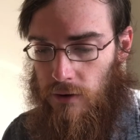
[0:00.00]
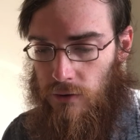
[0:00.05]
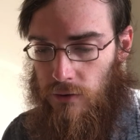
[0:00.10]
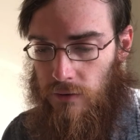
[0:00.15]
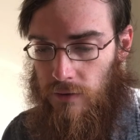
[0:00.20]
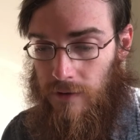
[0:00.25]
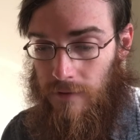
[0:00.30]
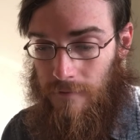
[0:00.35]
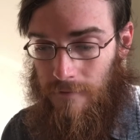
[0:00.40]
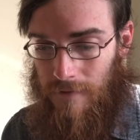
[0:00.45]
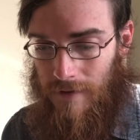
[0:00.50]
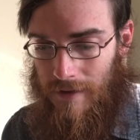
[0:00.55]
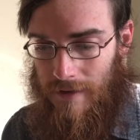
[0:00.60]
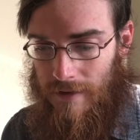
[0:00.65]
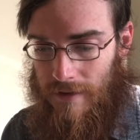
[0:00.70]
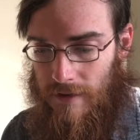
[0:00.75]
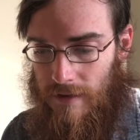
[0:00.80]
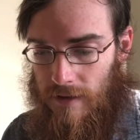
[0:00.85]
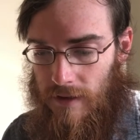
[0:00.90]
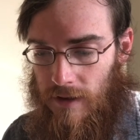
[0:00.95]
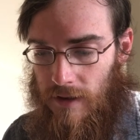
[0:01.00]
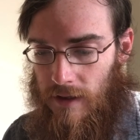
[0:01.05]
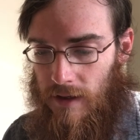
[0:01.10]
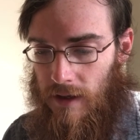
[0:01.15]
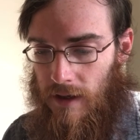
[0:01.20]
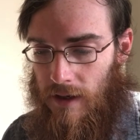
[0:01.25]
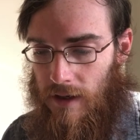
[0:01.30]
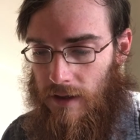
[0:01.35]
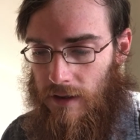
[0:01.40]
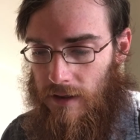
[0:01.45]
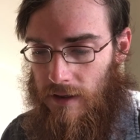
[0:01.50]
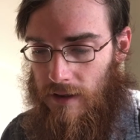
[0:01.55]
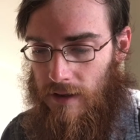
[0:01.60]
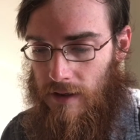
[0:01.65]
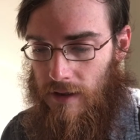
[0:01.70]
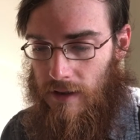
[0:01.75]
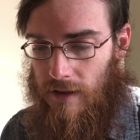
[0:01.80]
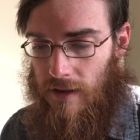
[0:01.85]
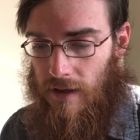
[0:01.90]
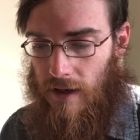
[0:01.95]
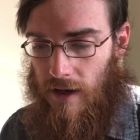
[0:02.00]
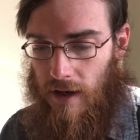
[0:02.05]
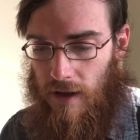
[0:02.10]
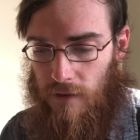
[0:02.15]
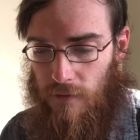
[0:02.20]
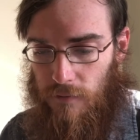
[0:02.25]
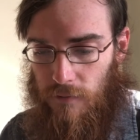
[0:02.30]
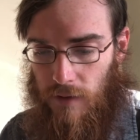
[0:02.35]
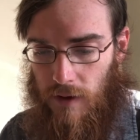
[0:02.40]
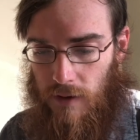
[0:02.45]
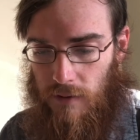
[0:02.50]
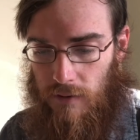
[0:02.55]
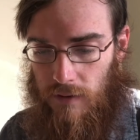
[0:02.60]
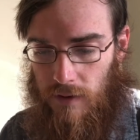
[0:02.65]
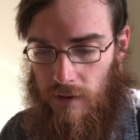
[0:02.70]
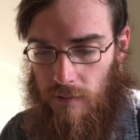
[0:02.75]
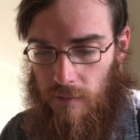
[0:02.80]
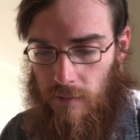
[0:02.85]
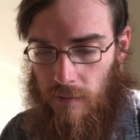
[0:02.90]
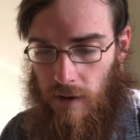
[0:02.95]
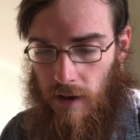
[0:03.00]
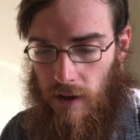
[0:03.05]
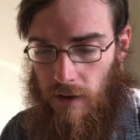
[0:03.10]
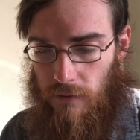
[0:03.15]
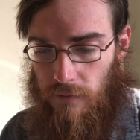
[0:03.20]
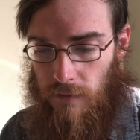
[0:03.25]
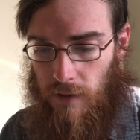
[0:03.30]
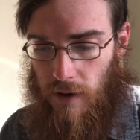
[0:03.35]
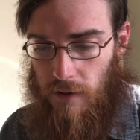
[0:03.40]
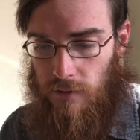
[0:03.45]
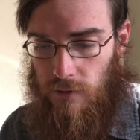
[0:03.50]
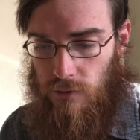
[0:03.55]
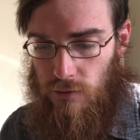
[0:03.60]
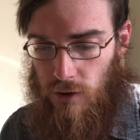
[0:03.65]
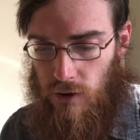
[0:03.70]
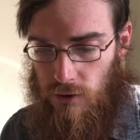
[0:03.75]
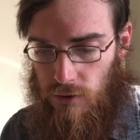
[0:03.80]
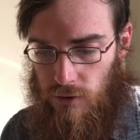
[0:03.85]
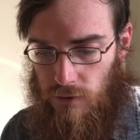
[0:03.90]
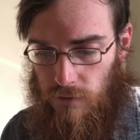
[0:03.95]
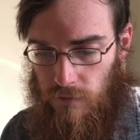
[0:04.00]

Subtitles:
defense, and he that hath found him hath found a treasure.